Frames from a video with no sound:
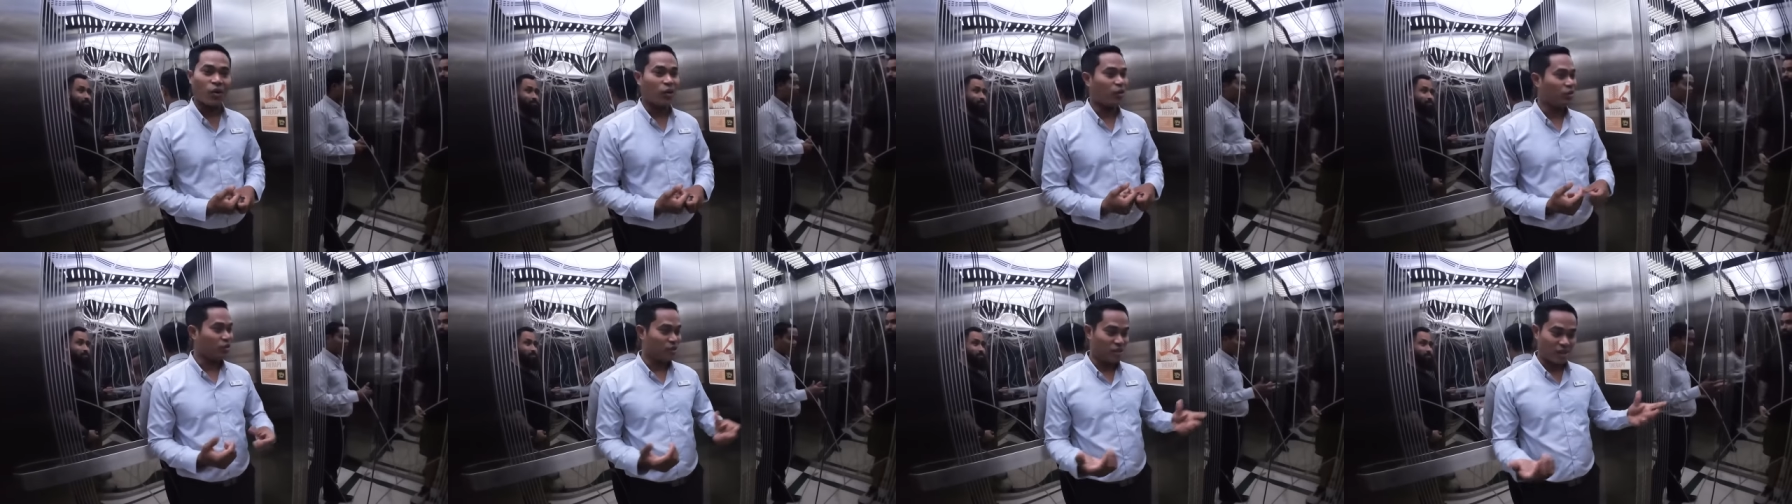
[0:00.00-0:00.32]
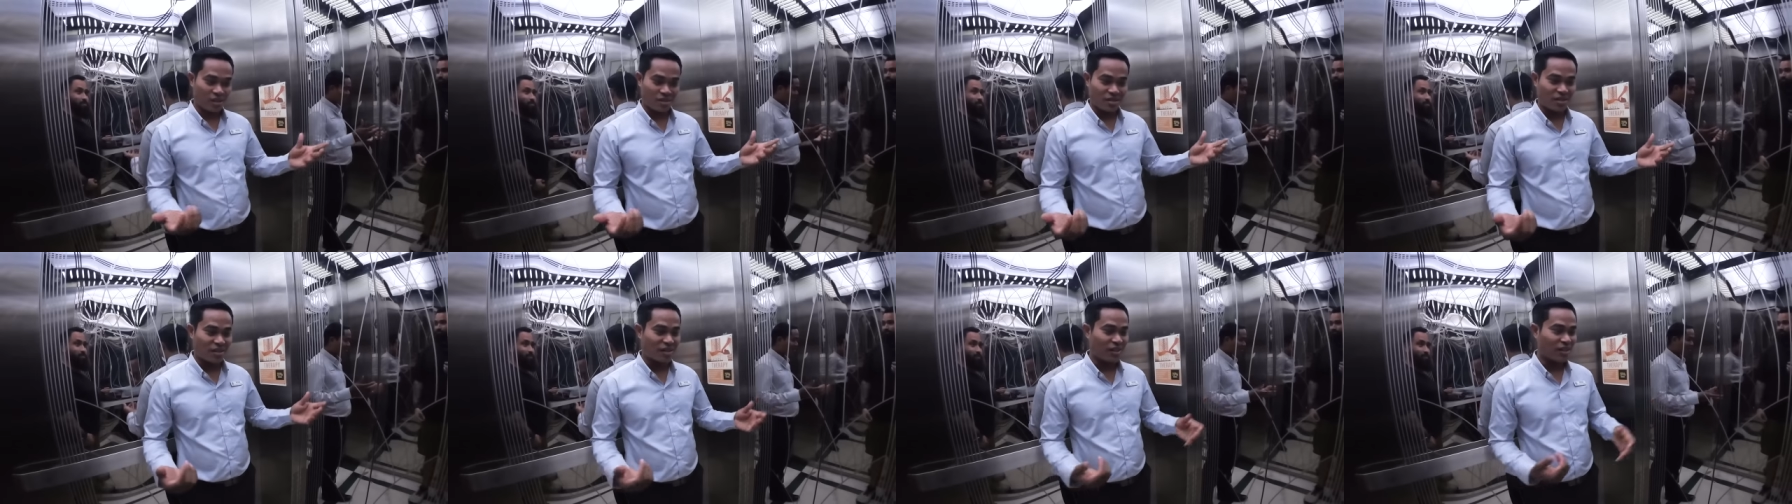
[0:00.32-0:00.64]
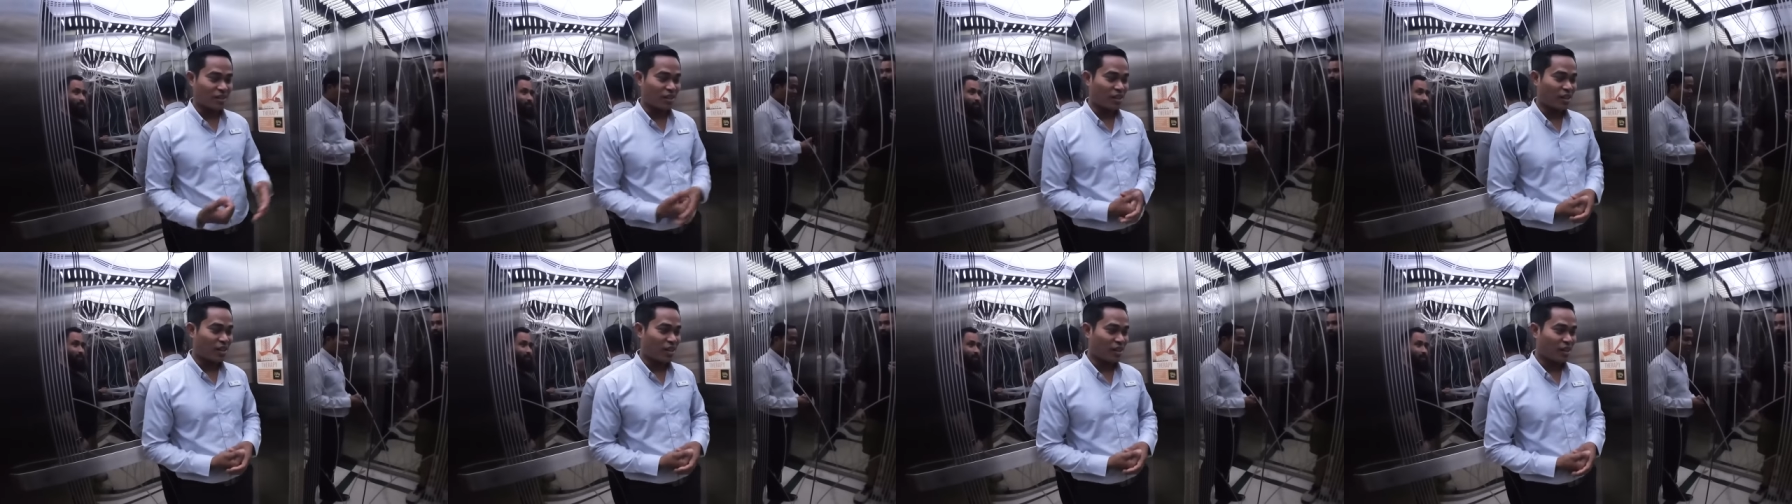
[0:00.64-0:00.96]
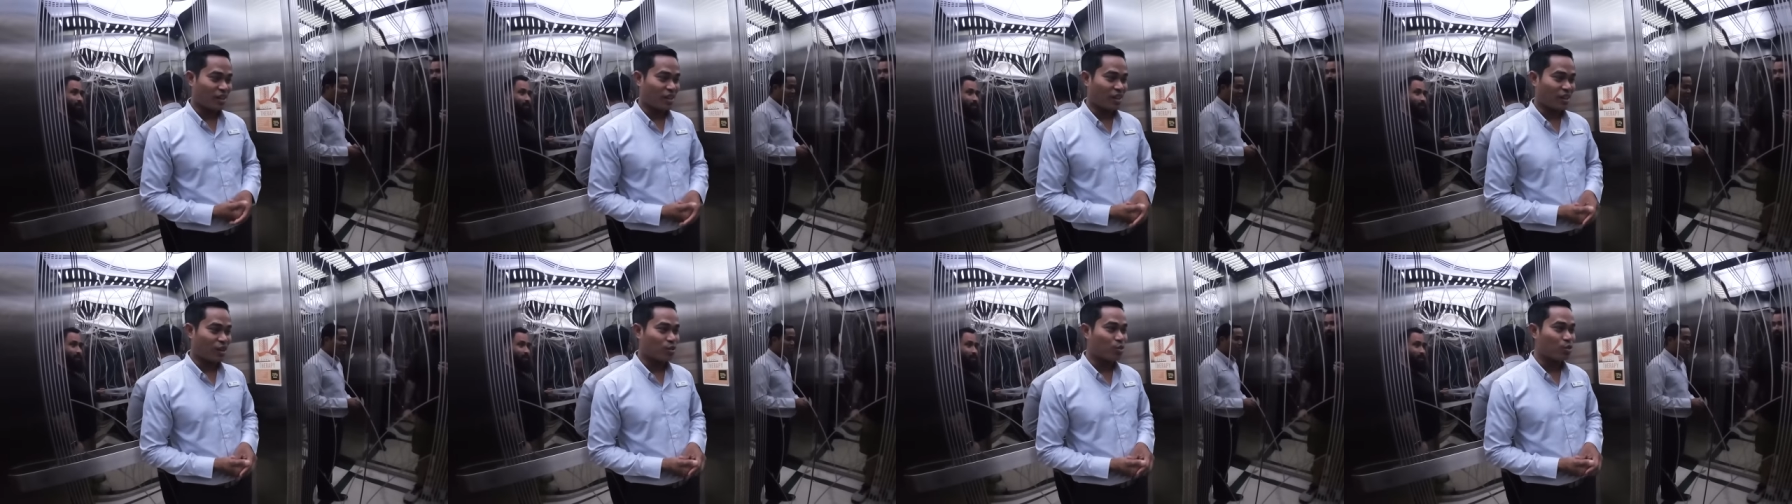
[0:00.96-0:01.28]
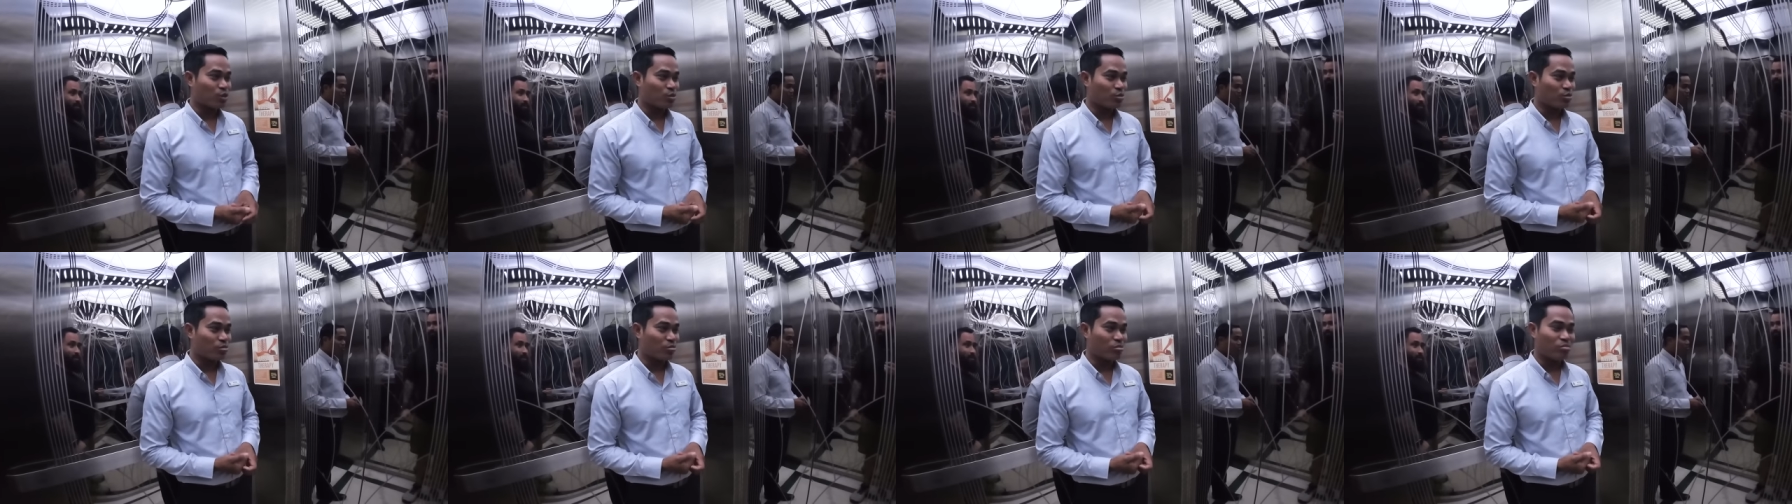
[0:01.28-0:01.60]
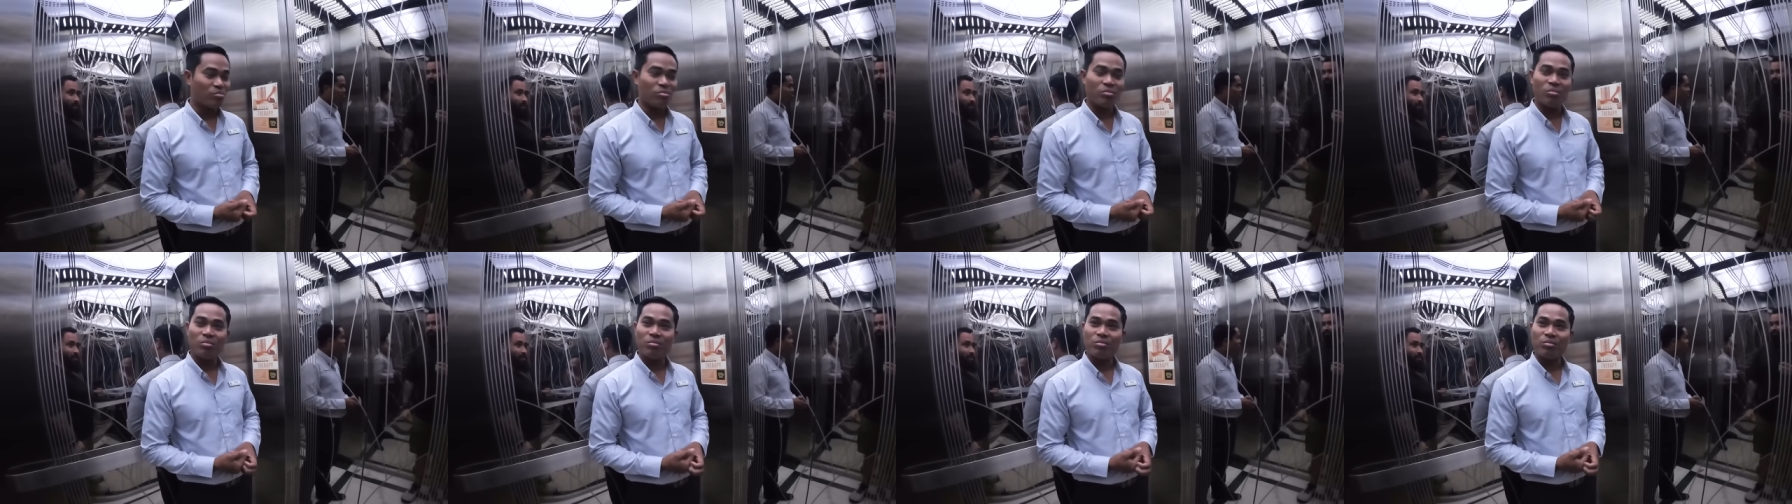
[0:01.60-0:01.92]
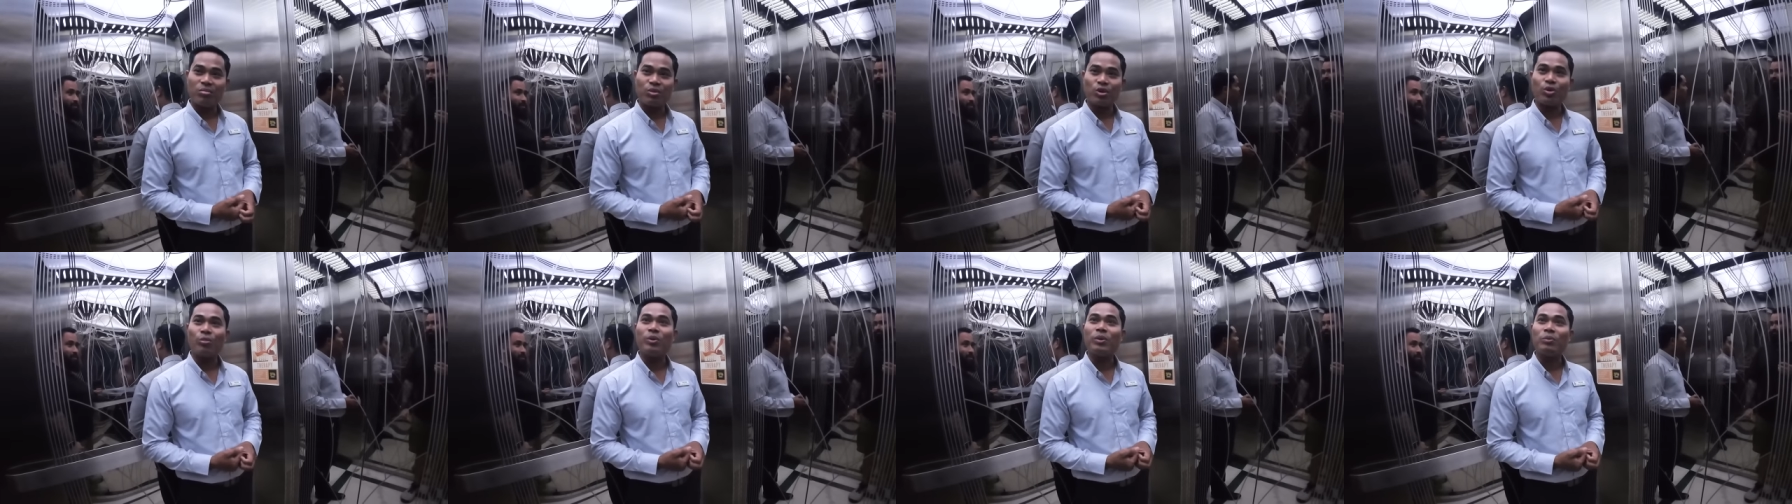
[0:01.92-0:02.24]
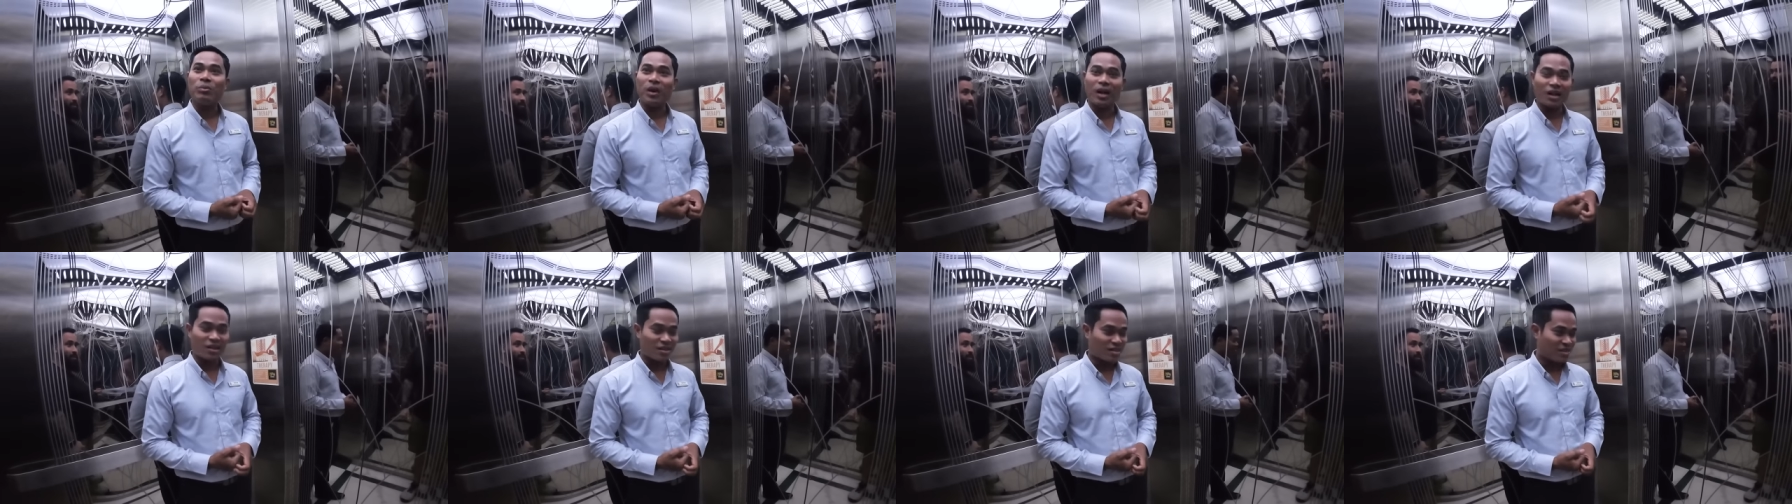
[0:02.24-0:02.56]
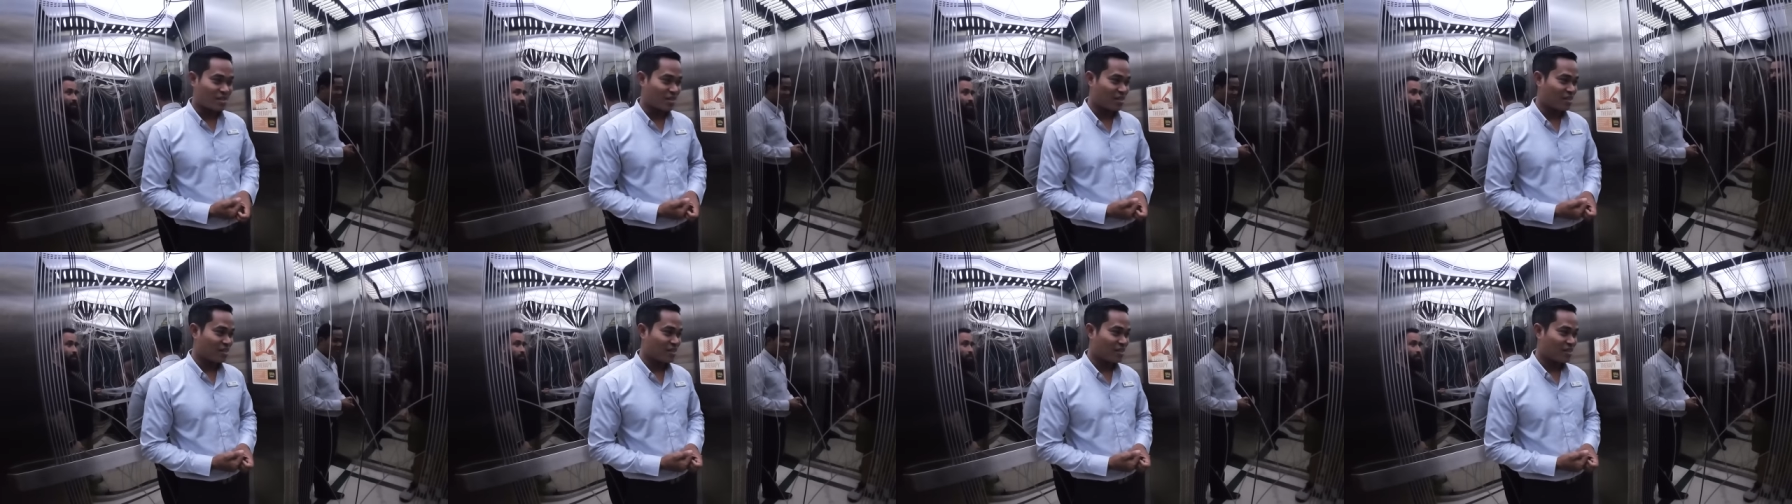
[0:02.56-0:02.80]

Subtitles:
Yes, sir. It could be months.